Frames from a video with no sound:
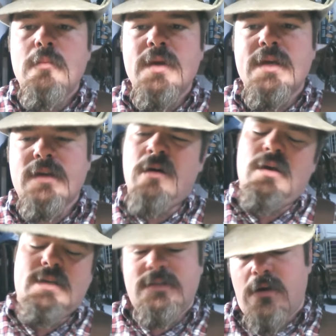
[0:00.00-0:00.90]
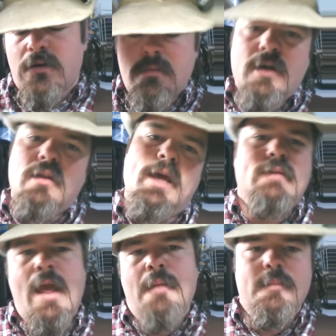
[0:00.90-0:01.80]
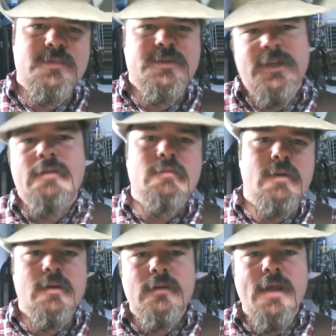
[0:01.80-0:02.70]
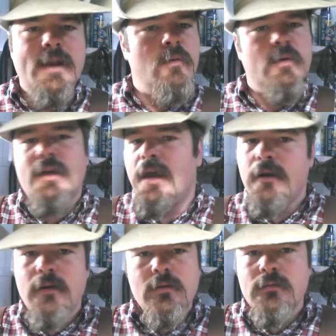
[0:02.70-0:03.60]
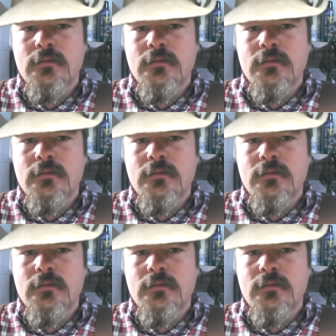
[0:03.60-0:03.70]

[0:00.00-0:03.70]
Because, oh, he's talking about all that damn shit. They don't care.